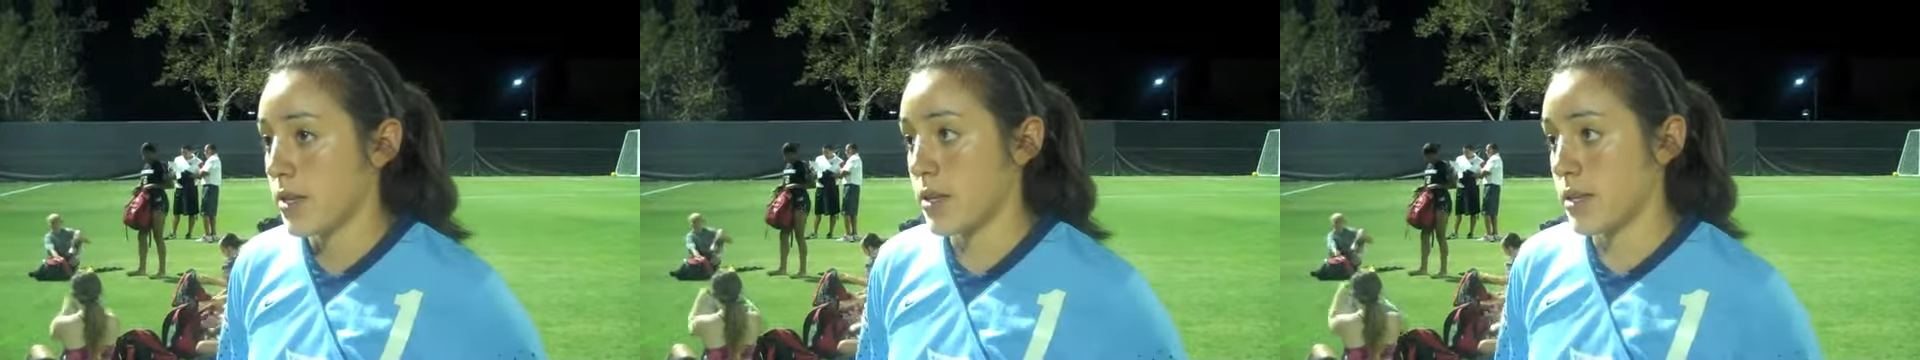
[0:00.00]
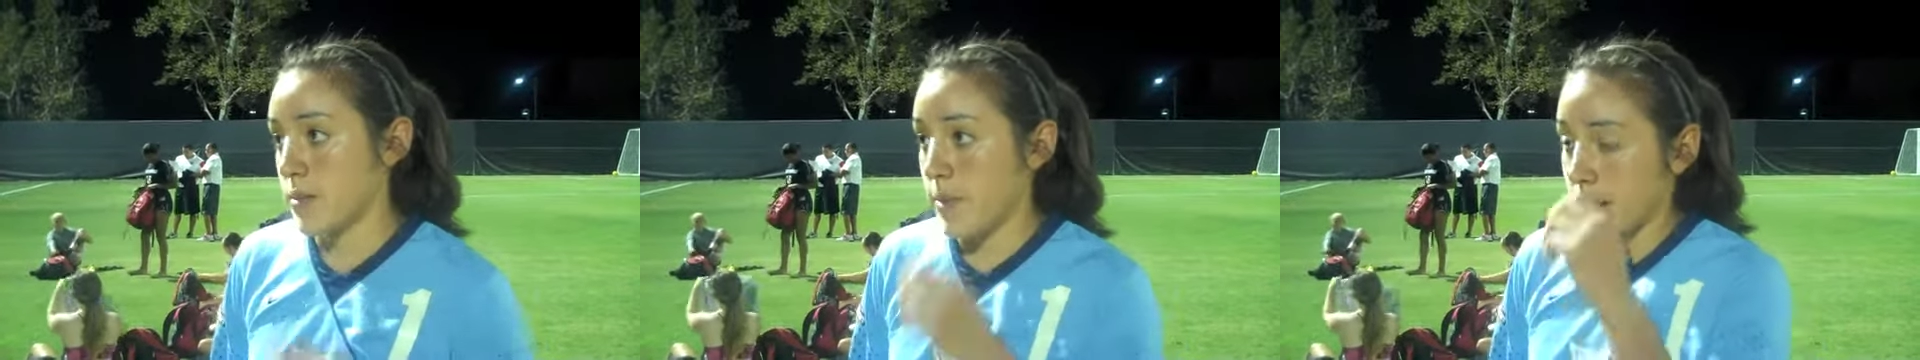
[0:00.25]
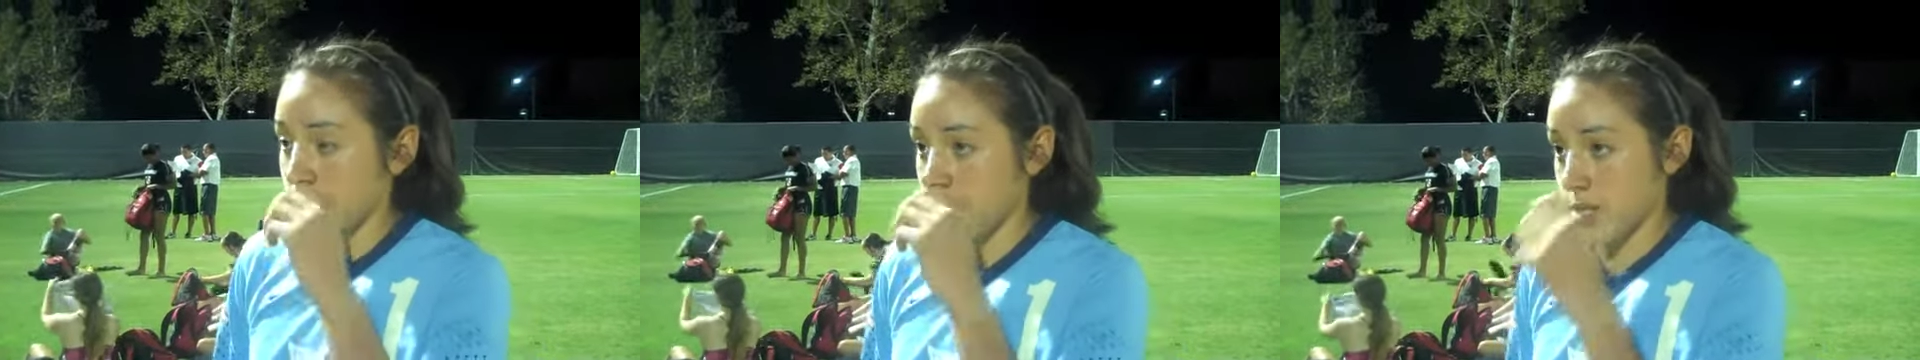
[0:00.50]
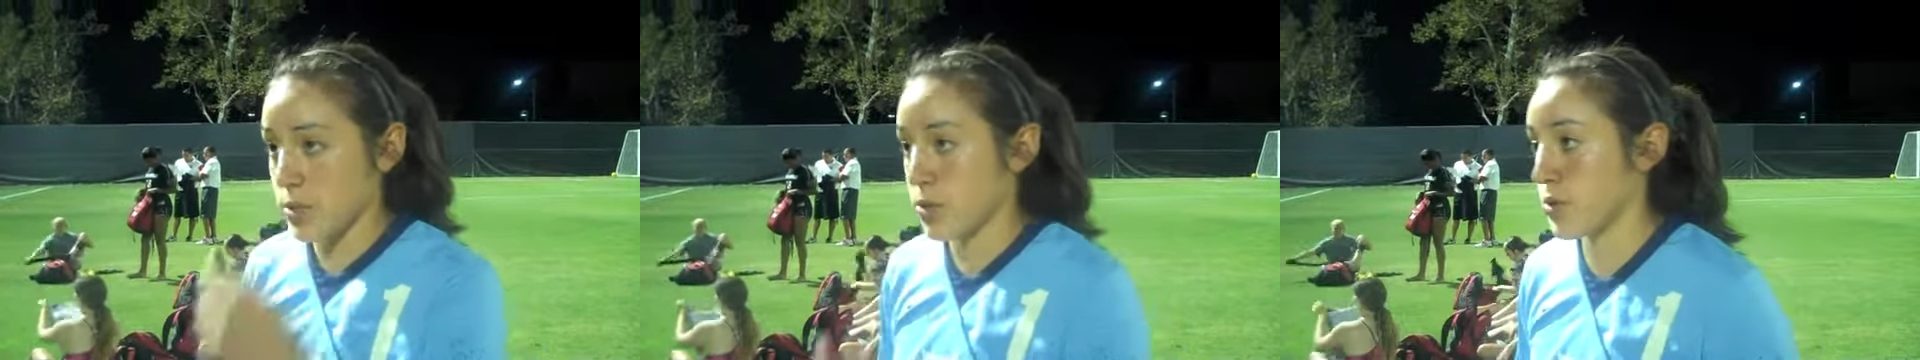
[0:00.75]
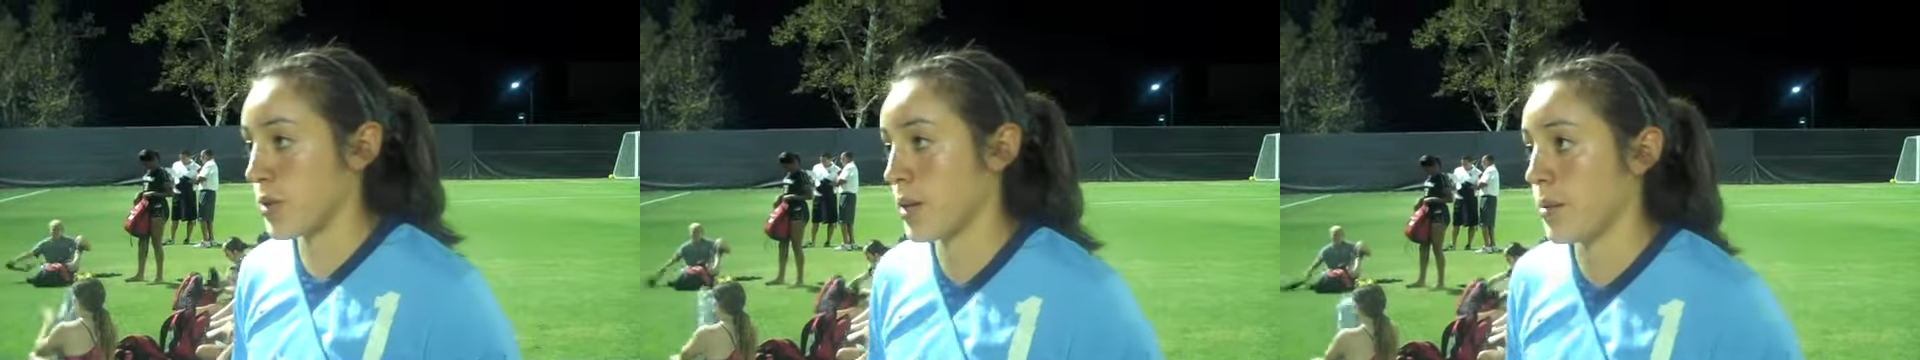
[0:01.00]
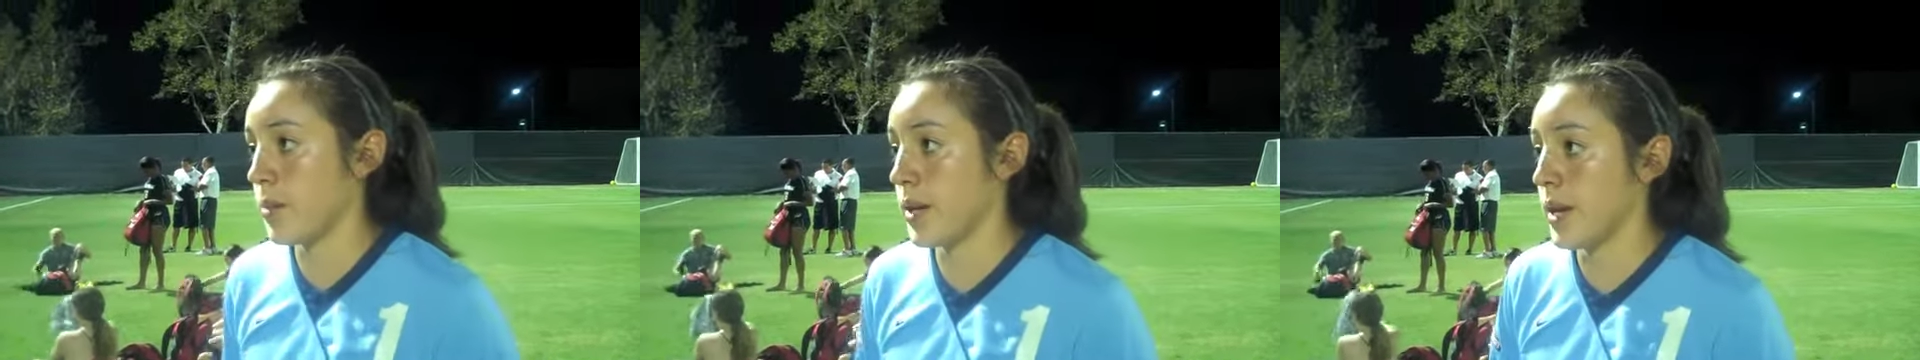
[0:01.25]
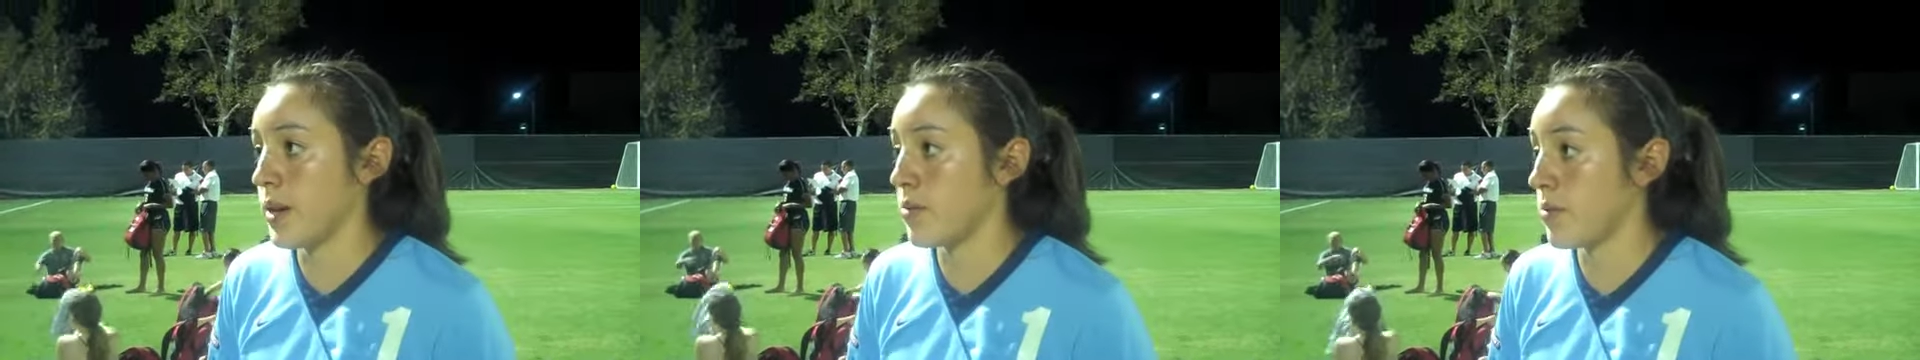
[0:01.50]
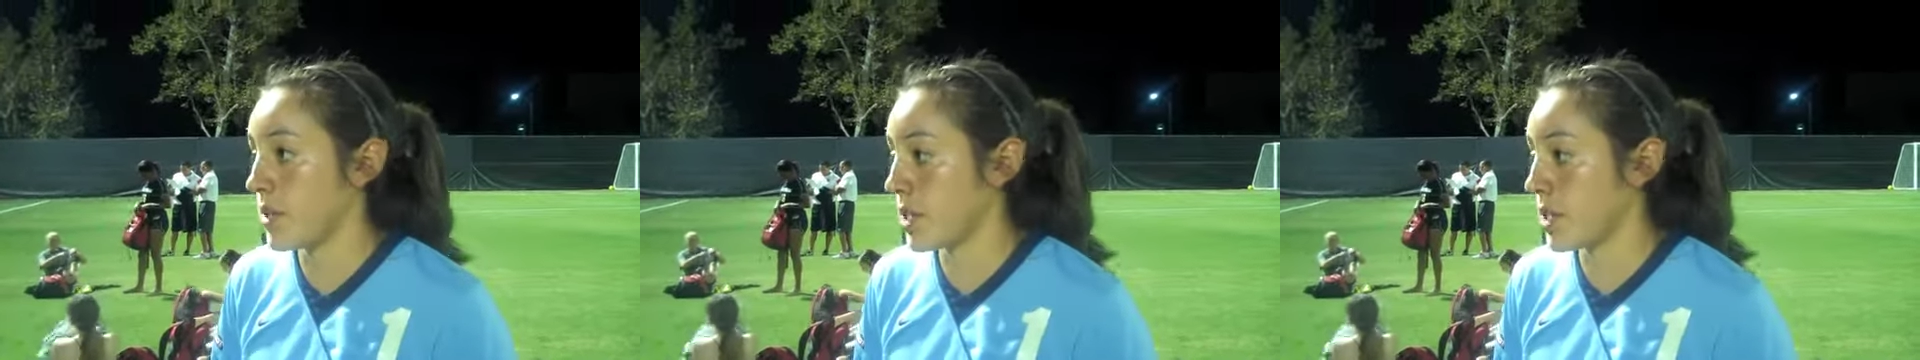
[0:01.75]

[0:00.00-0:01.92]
It doesn't matter what schools we're going to play, we